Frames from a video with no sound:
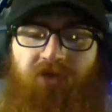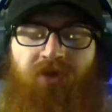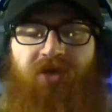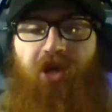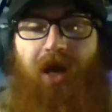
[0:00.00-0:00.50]
to
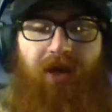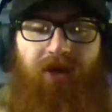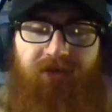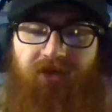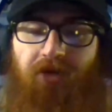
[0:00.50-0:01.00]
a giant
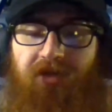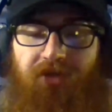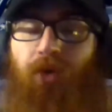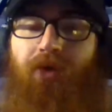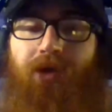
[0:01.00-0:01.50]
and starts
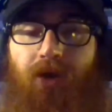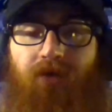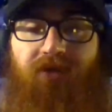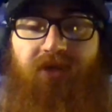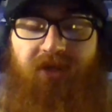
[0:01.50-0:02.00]
throwing
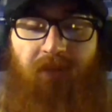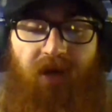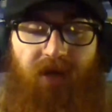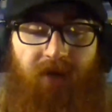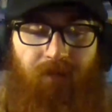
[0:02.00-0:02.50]
cars at
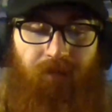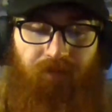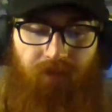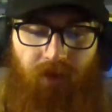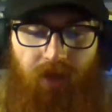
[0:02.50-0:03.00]
Spidey.
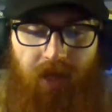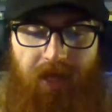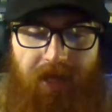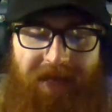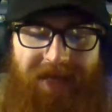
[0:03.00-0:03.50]

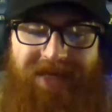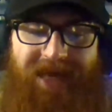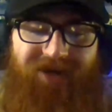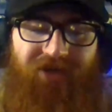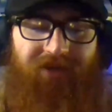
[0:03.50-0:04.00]
He
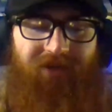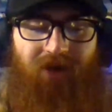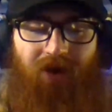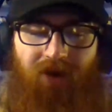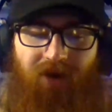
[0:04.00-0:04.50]
catches the
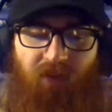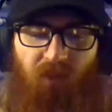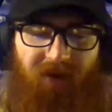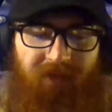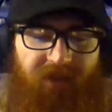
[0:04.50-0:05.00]
car and
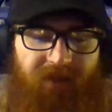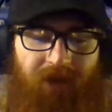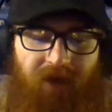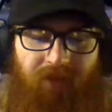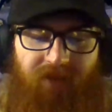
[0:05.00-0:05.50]
webs them
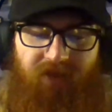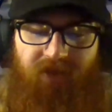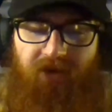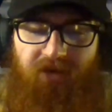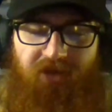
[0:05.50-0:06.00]
up as
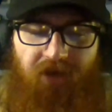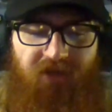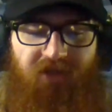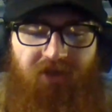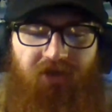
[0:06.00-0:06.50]
Star
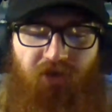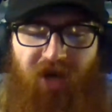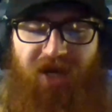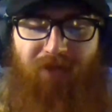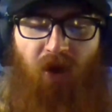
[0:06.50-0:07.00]
starts to
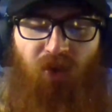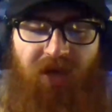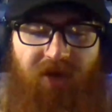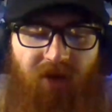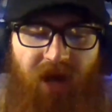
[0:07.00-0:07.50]
scream,
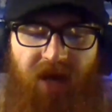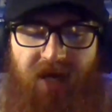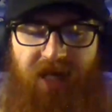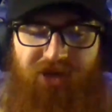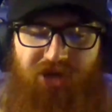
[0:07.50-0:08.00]
holding her head and